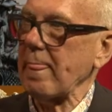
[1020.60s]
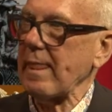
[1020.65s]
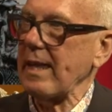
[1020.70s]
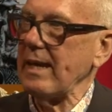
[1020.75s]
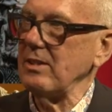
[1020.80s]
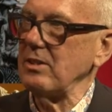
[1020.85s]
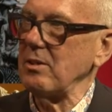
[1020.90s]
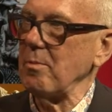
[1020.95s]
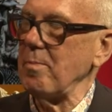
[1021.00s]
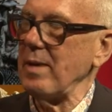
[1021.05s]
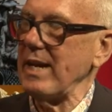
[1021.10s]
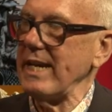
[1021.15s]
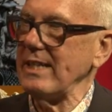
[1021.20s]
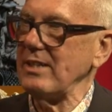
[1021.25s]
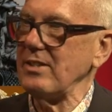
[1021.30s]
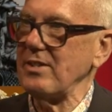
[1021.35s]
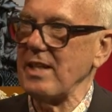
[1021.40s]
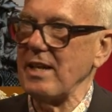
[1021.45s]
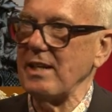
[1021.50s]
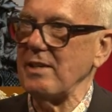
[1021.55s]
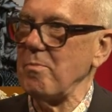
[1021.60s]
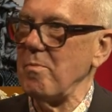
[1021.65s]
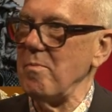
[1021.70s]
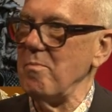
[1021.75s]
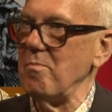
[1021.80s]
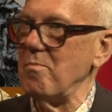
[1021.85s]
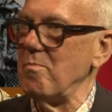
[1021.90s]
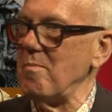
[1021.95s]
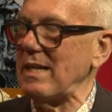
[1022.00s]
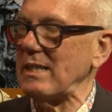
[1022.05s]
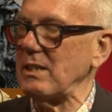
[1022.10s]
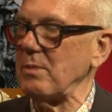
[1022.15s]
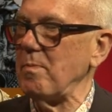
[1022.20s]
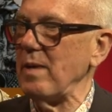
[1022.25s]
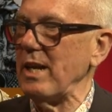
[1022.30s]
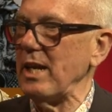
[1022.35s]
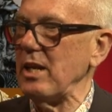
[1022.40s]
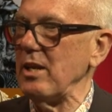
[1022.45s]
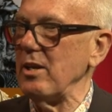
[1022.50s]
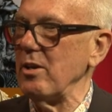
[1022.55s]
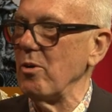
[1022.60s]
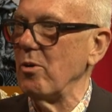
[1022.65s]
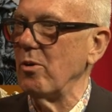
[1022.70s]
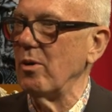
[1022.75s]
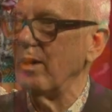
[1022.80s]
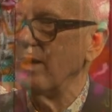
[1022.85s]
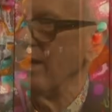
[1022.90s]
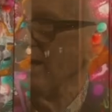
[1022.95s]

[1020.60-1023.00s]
is a piece that must be your